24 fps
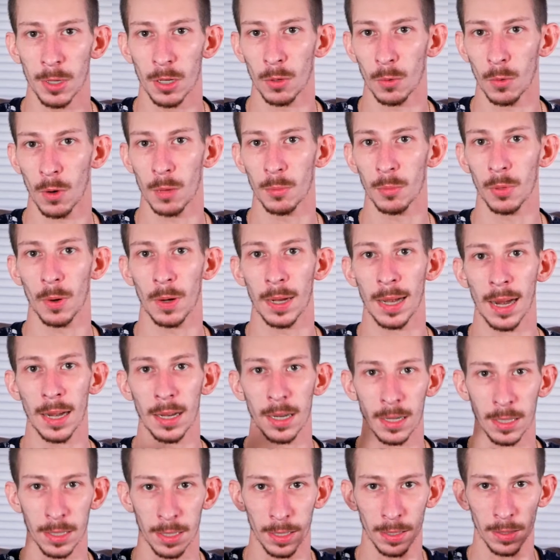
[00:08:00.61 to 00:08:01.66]

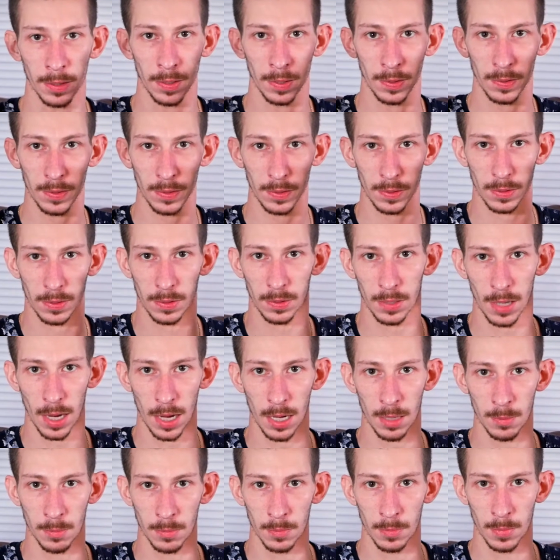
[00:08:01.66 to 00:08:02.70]
1.8 and get this
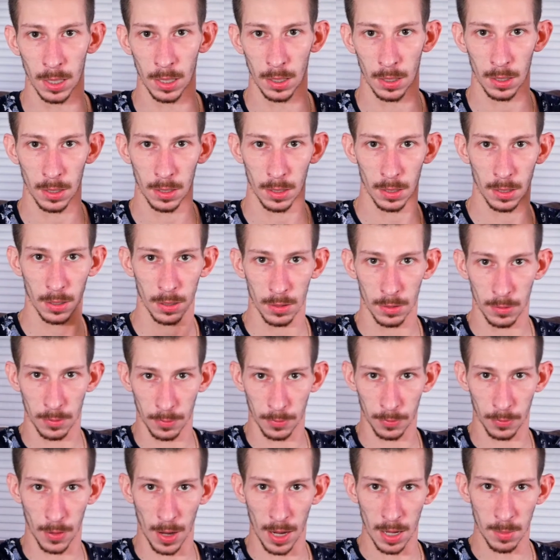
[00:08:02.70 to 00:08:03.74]
same
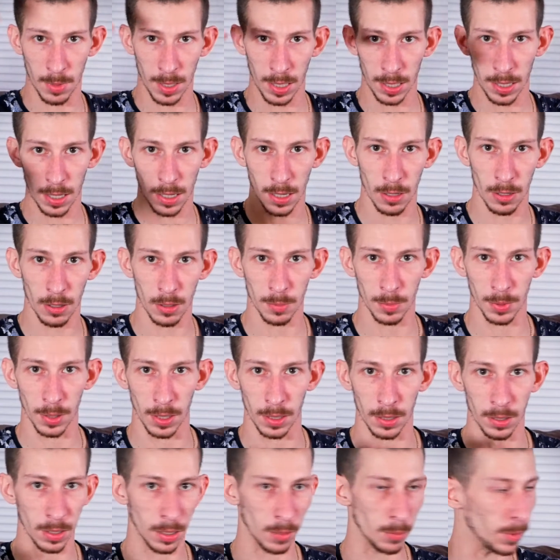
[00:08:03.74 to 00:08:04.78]
framing here,
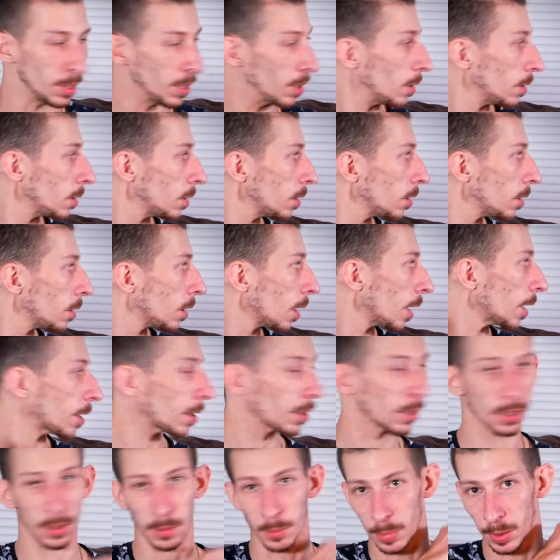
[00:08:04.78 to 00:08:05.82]
but it'd be
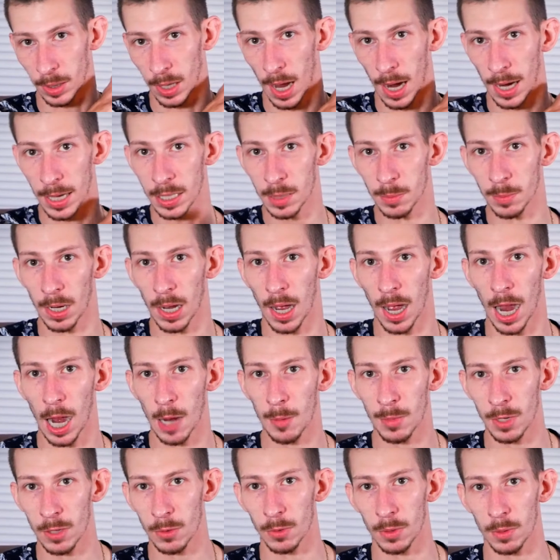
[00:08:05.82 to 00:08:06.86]
like the blinds
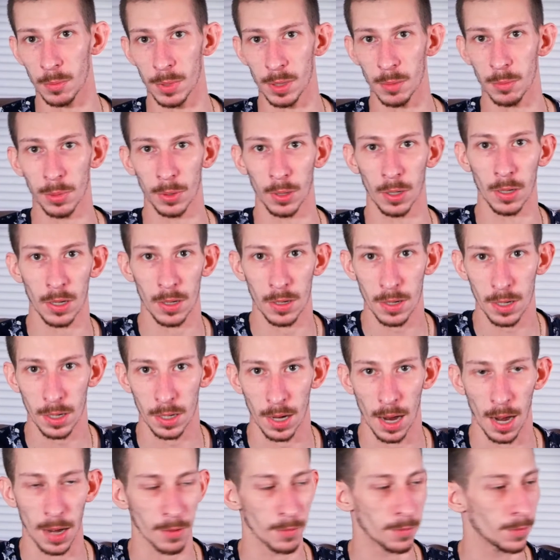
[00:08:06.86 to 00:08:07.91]
behind me would be blurred
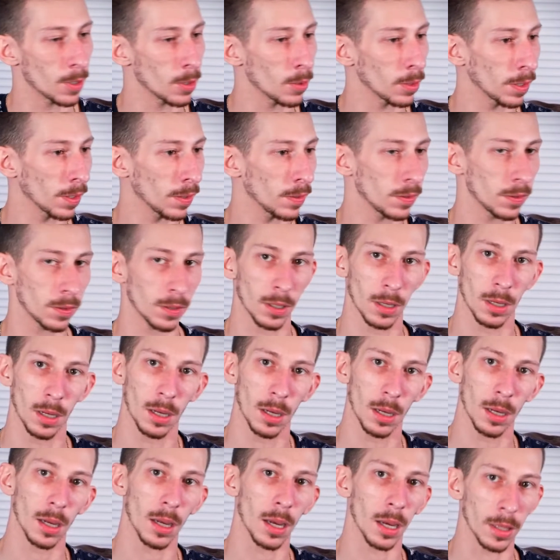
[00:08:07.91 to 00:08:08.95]
and out of focus,
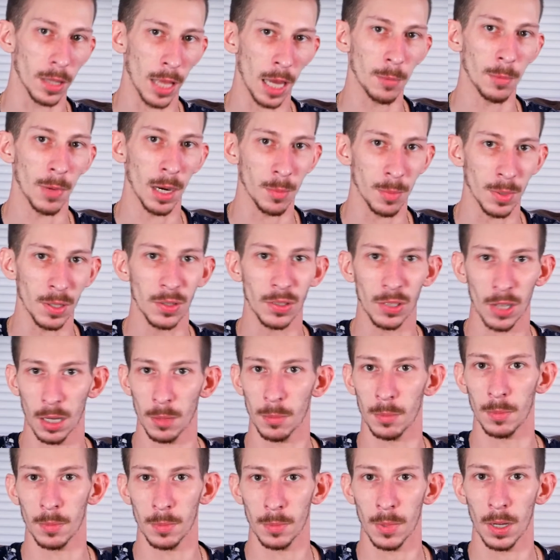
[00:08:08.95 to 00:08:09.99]
and that might be
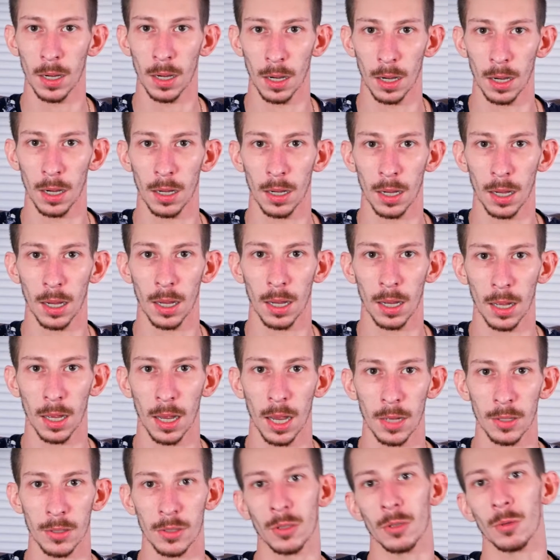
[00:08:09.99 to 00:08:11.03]
something
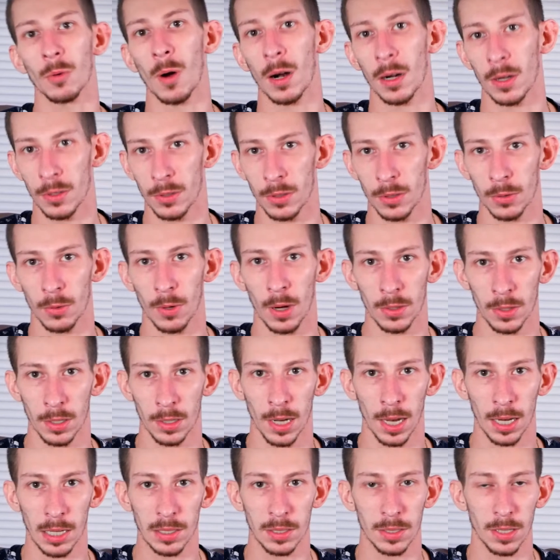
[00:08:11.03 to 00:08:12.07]
I do want to do on the
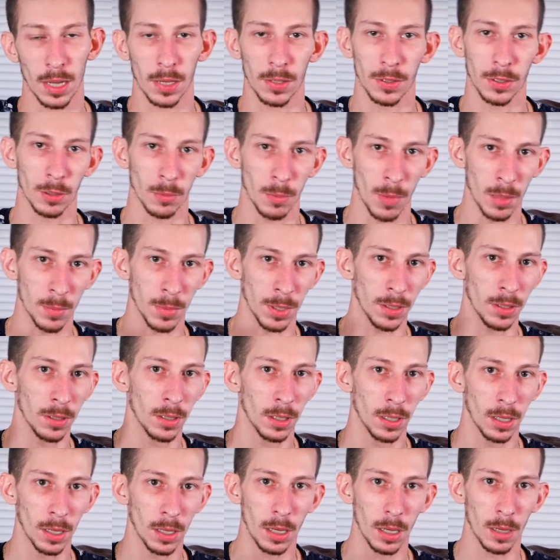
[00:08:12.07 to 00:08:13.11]
next test. So maybe
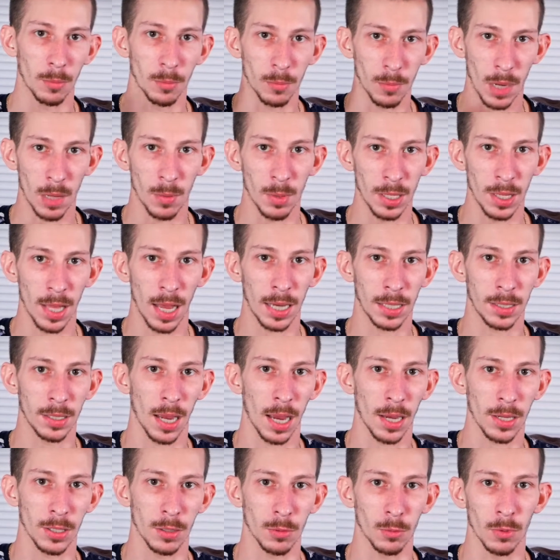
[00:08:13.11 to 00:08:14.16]
that
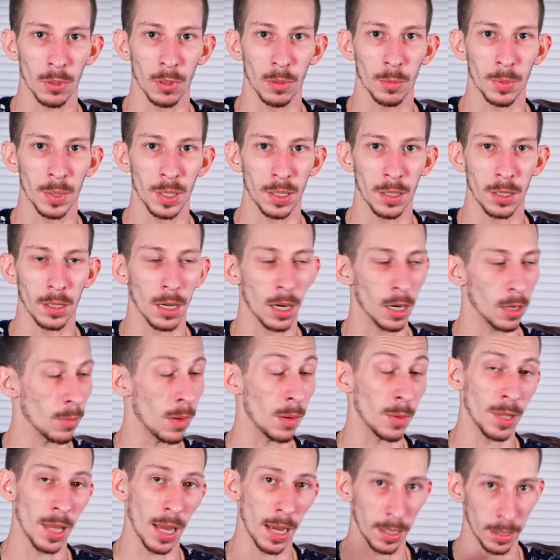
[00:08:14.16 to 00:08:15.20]
test will be, or
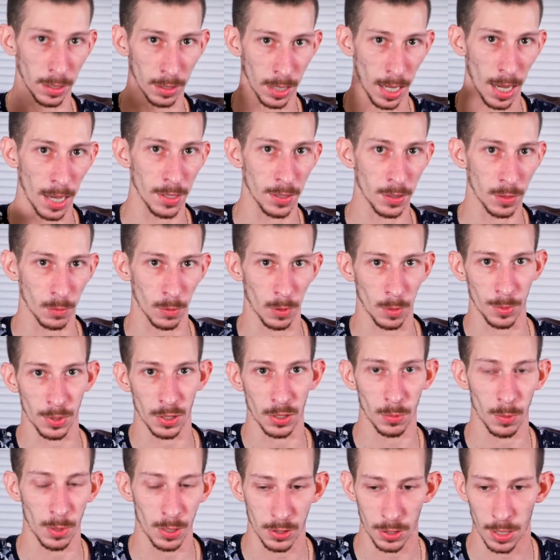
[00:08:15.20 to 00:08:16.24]
maybe that lens will be
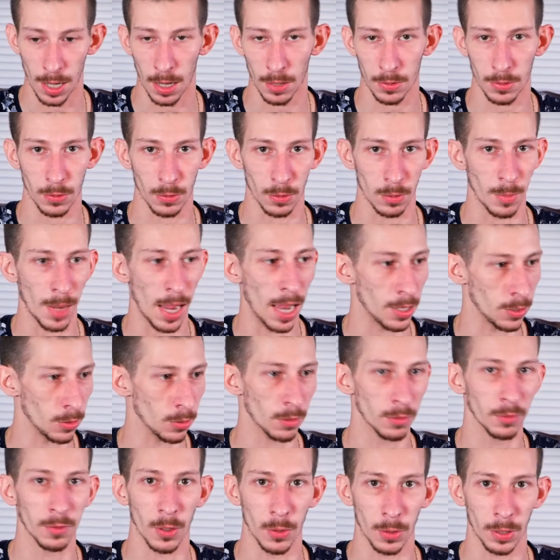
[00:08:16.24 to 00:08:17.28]
switched out to a
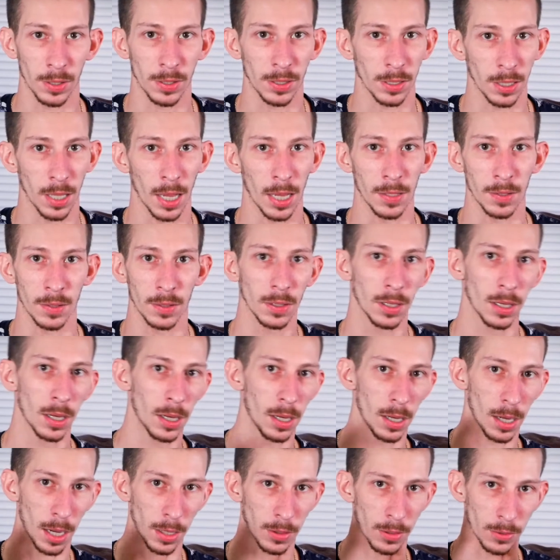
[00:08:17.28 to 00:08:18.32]
manual focus lens,
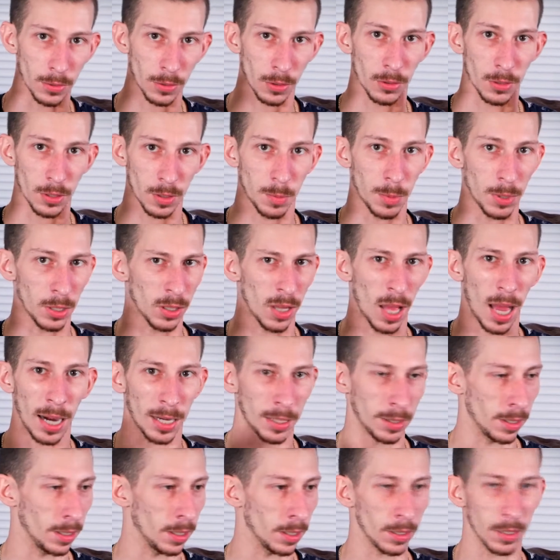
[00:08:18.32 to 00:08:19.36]
and this will just be
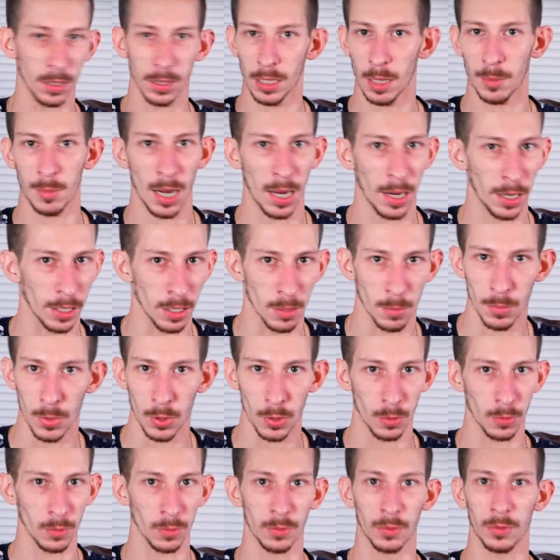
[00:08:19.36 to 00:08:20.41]
locked in, because I'm not going to
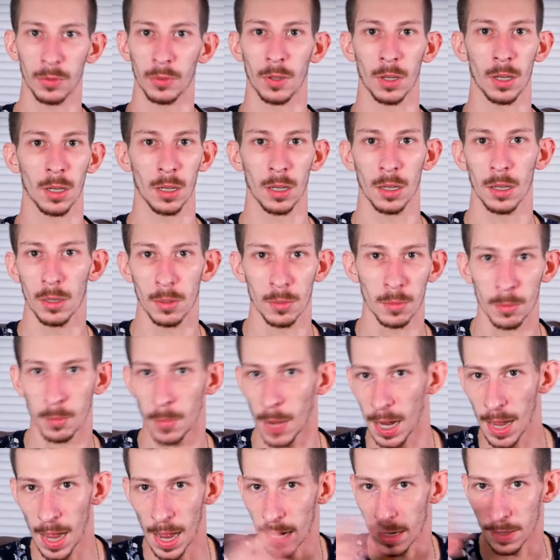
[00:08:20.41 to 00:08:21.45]
move.
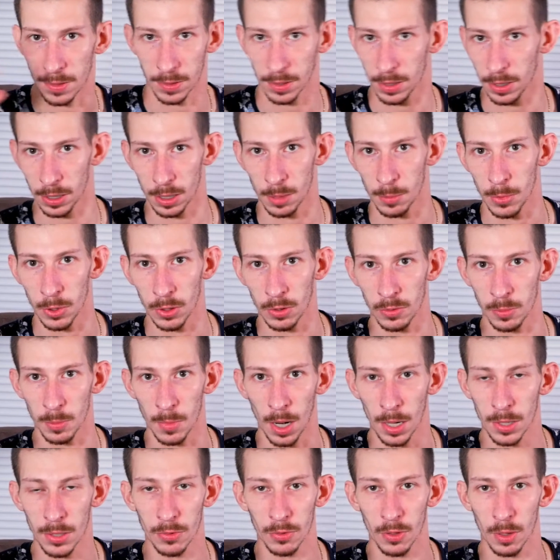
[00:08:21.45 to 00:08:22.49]
My head isn't going to move
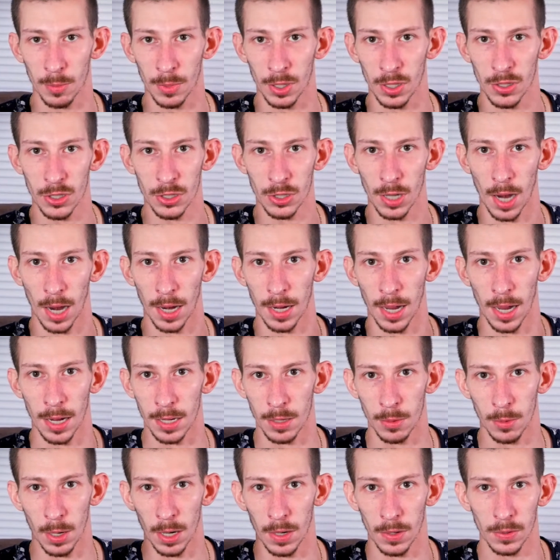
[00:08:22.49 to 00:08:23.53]
much from this shot
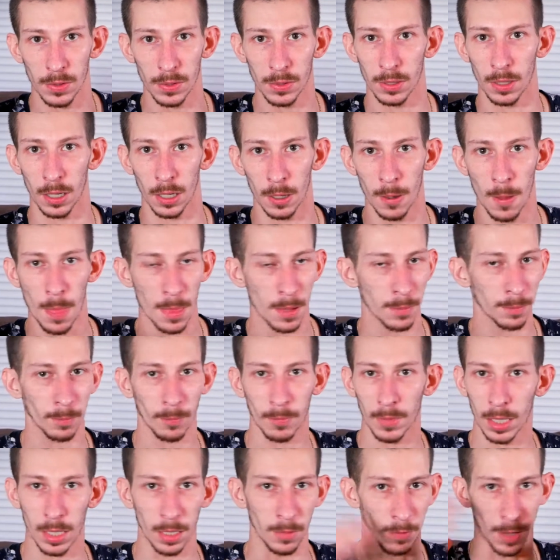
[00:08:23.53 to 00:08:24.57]
anyways, so
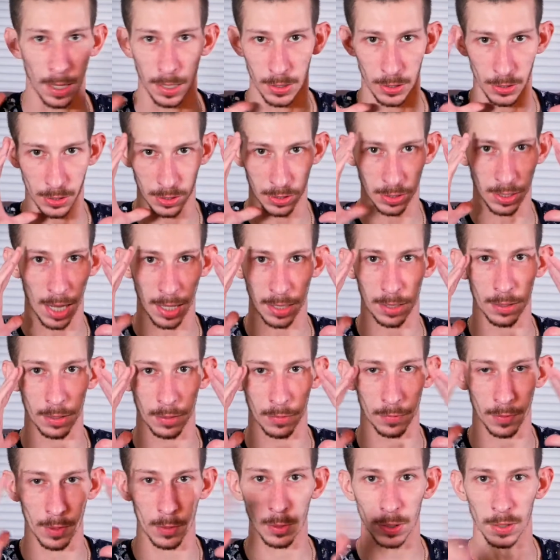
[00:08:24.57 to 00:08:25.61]
if I just set
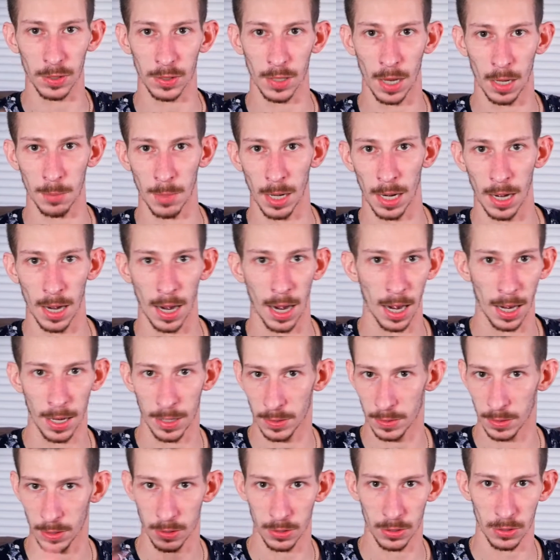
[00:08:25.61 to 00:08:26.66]
the focus on my
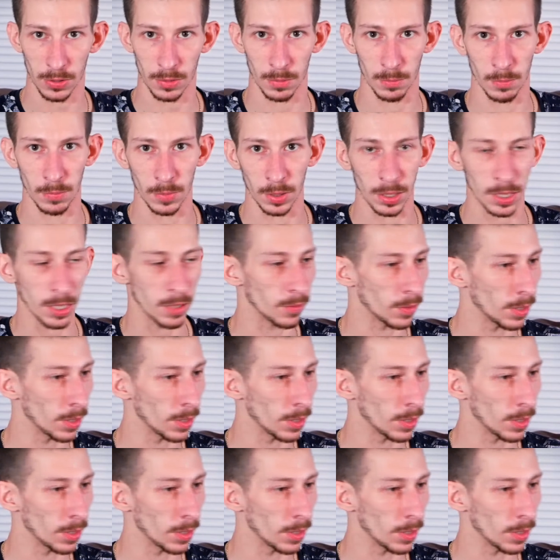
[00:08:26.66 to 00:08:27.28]
eyes and just leave